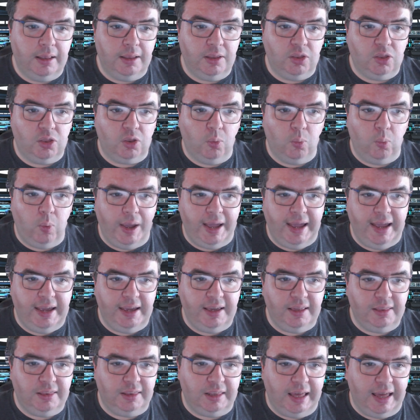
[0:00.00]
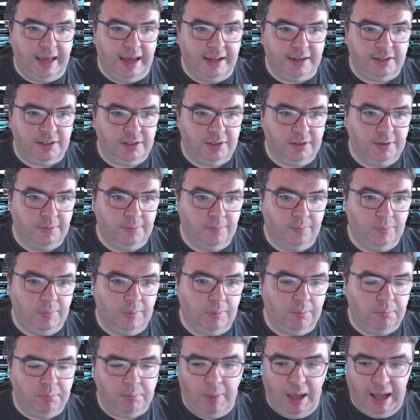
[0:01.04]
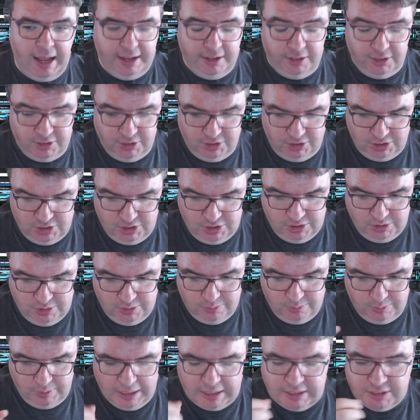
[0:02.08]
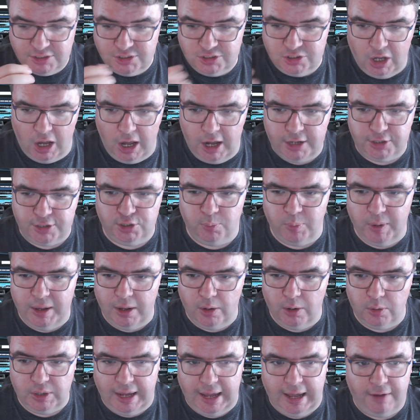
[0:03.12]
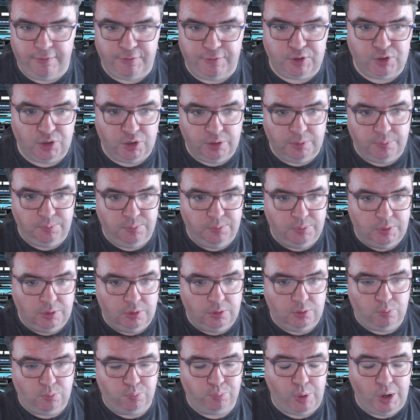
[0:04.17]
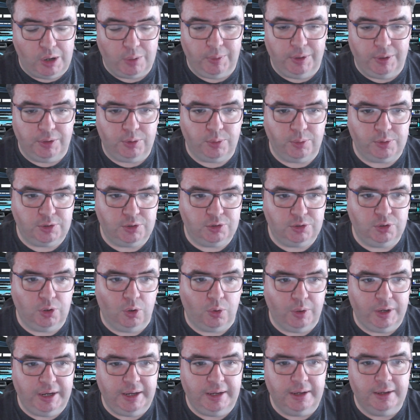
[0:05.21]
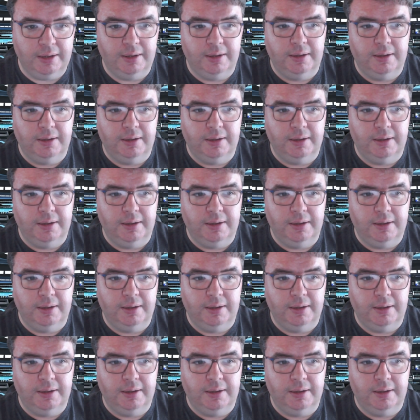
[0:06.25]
the way that Miles is talked about after partway through the story.